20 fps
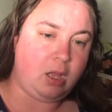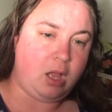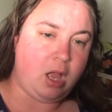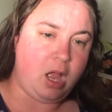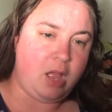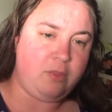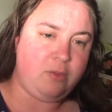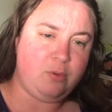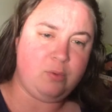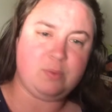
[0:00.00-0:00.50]

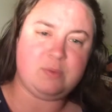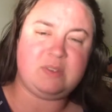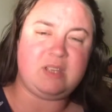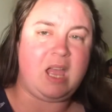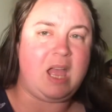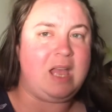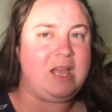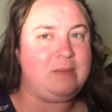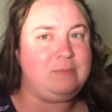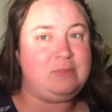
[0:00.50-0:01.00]
thought it was
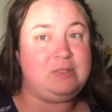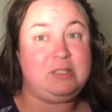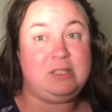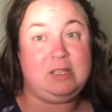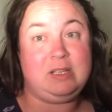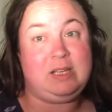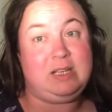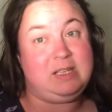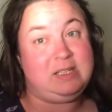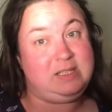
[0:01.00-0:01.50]

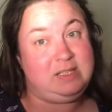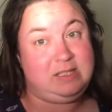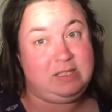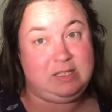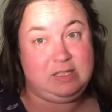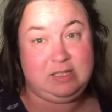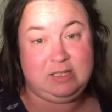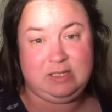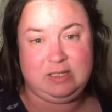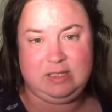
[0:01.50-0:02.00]
absolutely
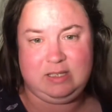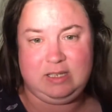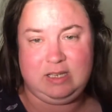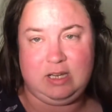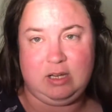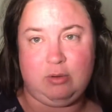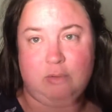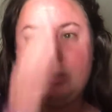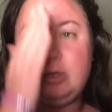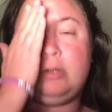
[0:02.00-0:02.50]

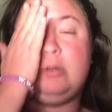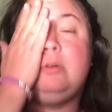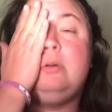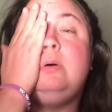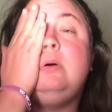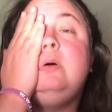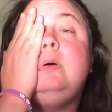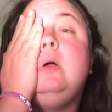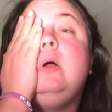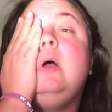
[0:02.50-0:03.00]

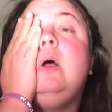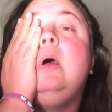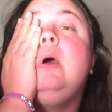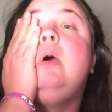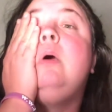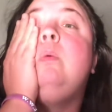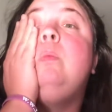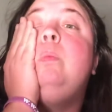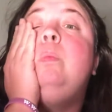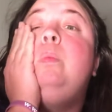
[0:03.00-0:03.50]
hysterical.
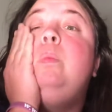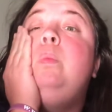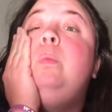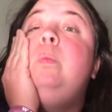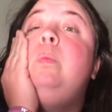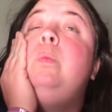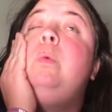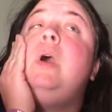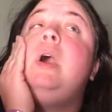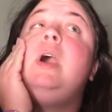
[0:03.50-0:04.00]

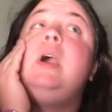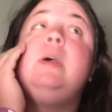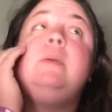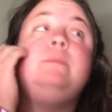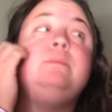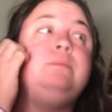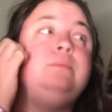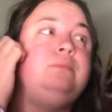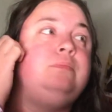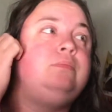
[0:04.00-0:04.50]

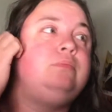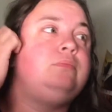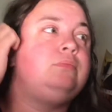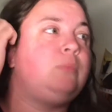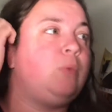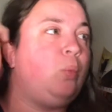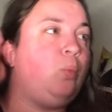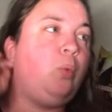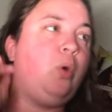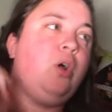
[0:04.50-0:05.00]

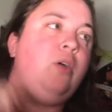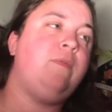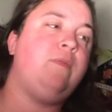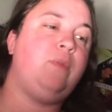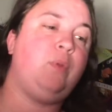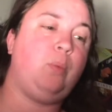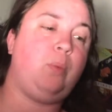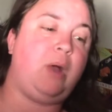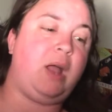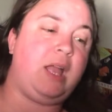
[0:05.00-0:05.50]
Worth
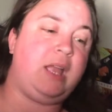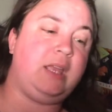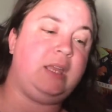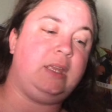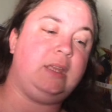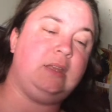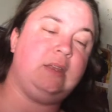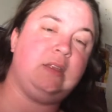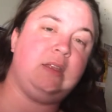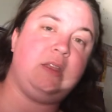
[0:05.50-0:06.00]
the
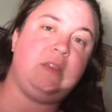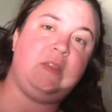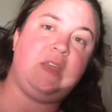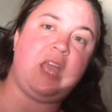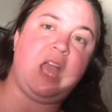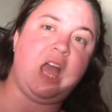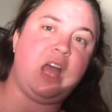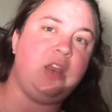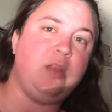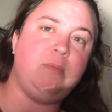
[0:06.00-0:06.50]
wait. The
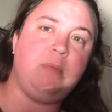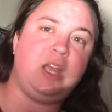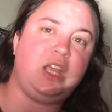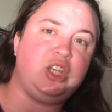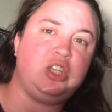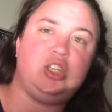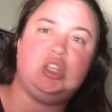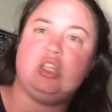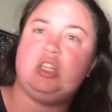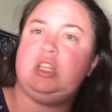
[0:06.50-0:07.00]

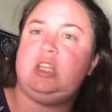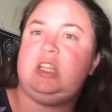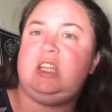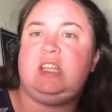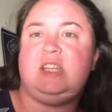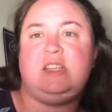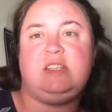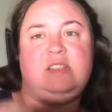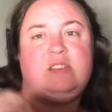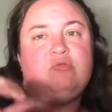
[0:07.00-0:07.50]
animation
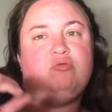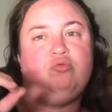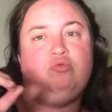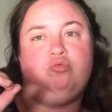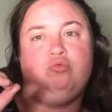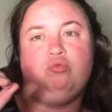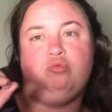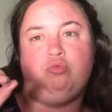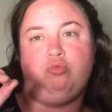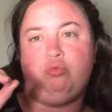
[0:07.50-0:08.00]
is
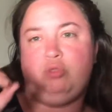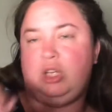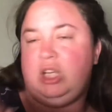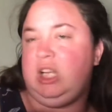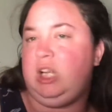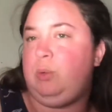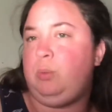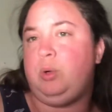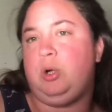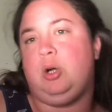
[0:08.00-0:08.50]

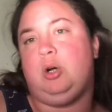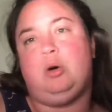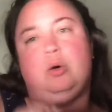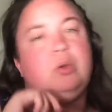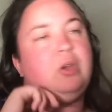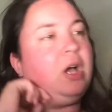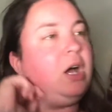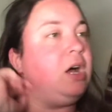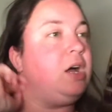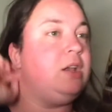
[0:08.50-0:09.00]
really well
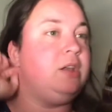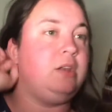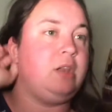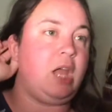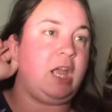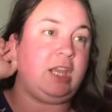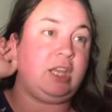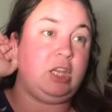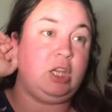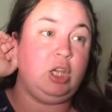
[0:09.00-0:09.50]
done.
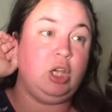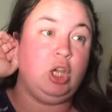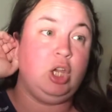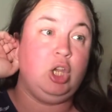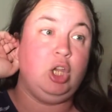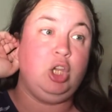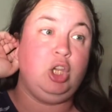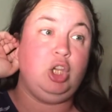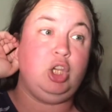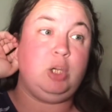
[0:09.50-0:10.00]
Like,
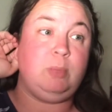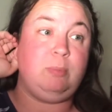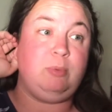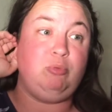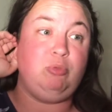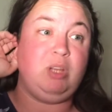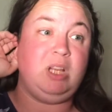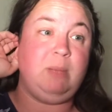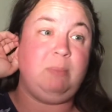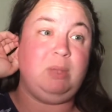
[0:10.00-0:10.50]
you can
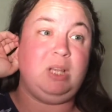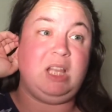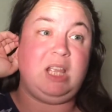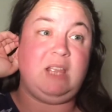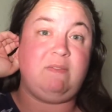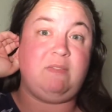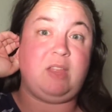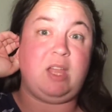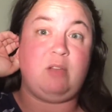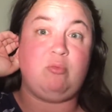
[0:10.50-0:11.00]
really
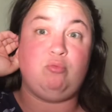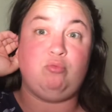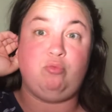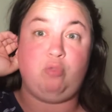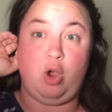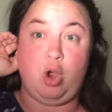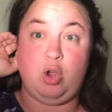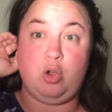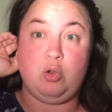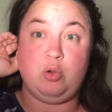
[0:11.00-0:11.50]
believe that
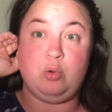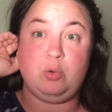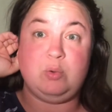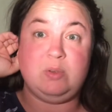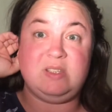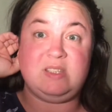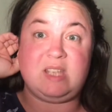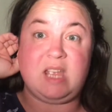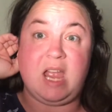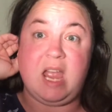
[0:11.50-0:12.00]

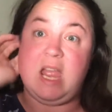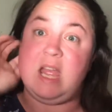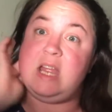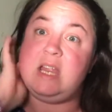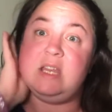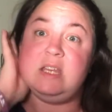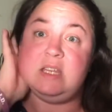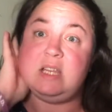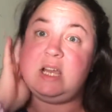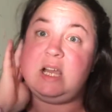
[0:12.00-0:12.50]
Rose
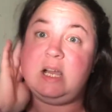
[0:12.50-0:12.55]
and